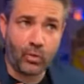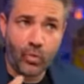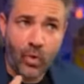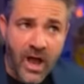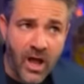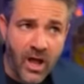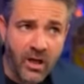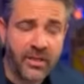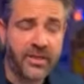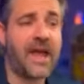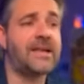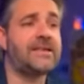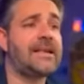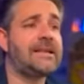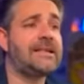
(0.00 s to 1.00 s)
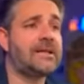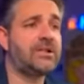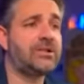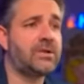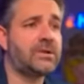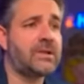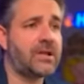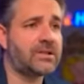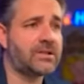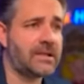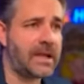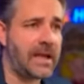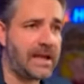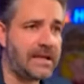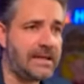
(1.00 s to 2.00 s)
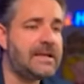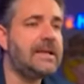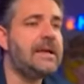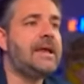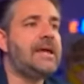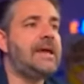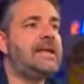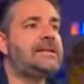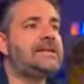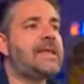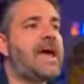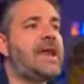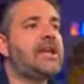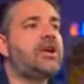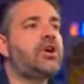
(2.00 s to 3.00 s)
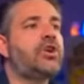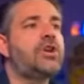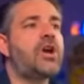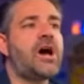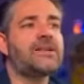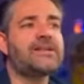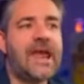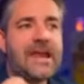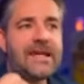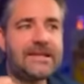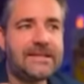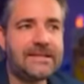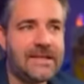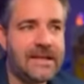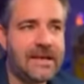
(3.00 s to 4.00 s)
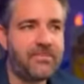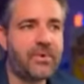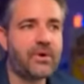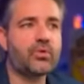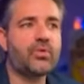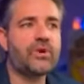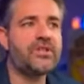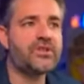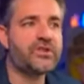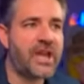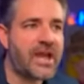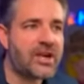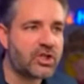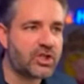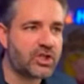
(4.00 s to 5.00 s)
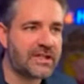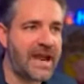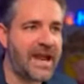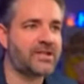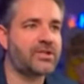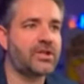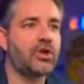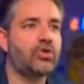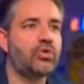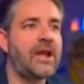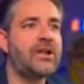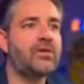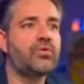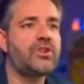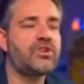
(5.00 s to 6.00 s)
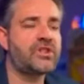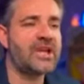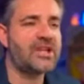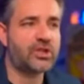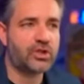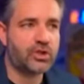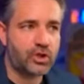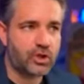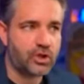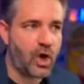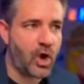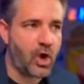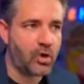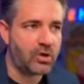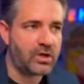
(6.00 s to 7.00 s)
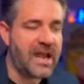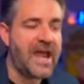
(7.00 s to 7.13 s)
wealth as they did in 2008, it's that it could cause a deep recession, as the Great Recession showed.